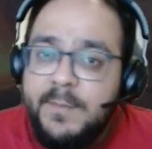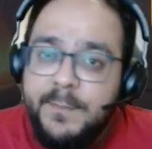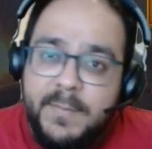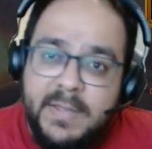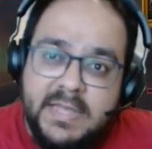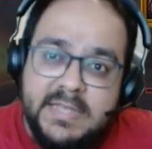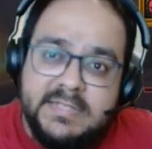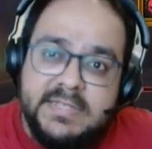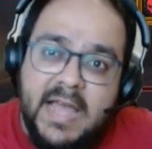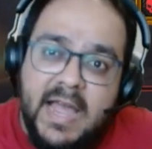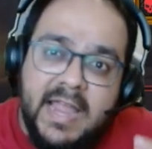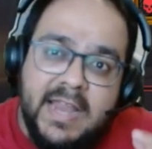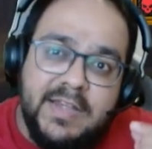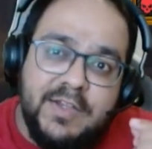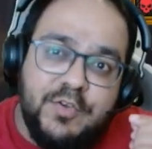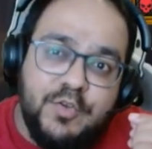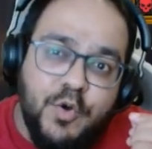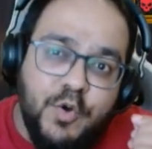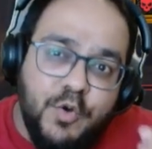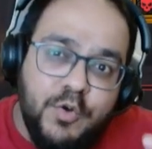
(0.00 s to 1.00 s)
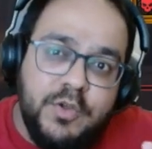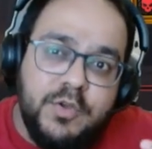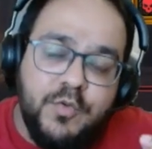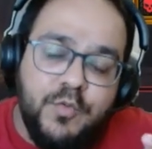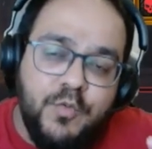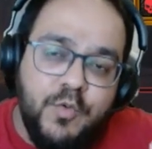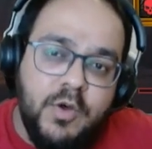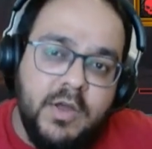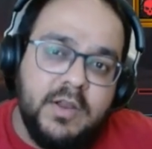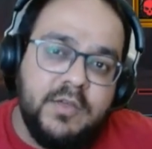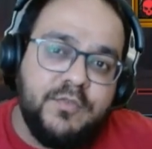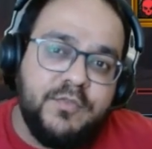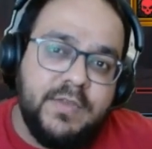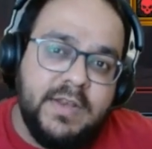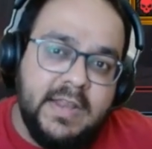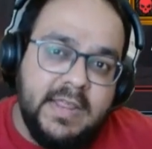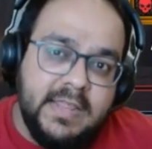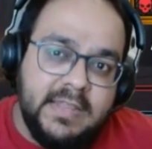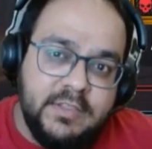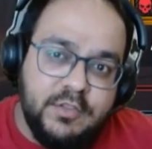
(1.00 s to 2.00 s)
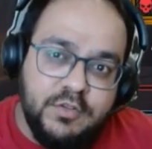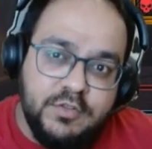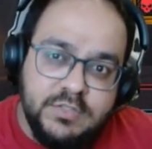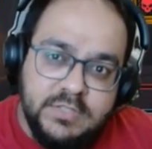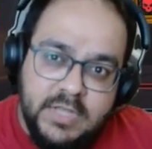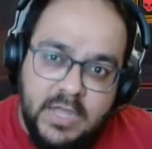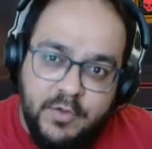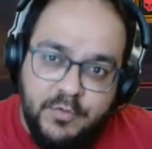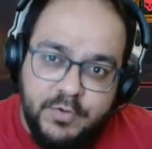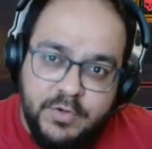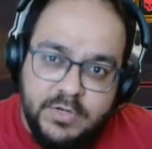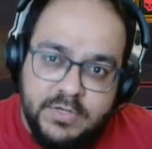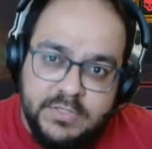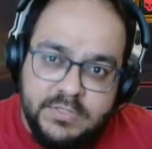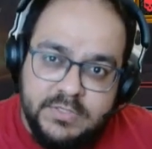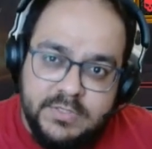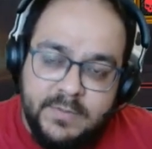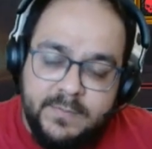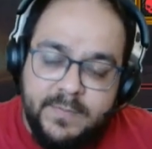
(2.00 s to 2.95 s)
because I don't want to fill in those counters.